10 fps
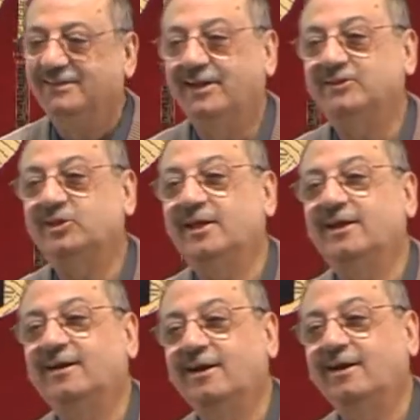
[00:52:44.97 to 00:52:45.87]
There is a
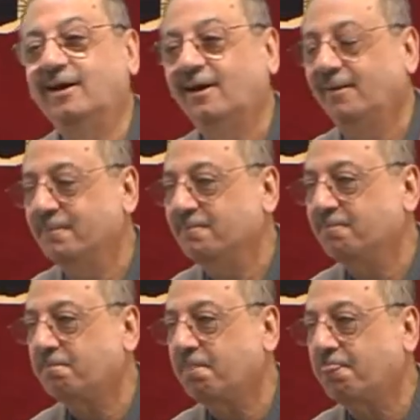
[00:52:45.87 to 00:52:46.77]
little
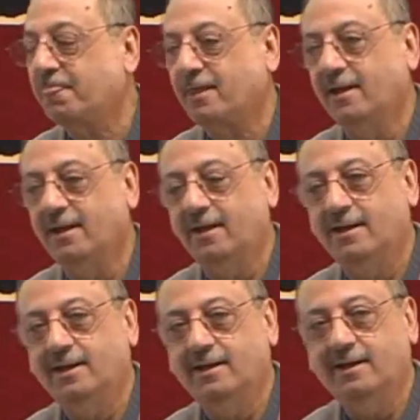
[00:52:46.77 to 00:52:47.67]

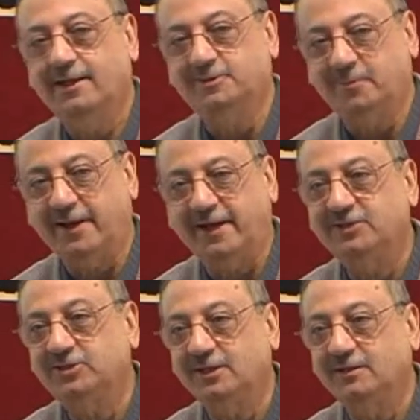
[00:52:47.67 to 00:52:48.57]

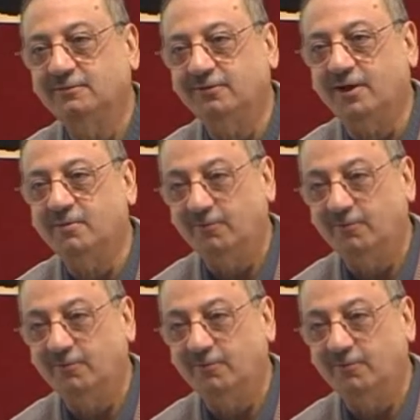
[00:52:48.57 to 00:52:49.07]
explanation for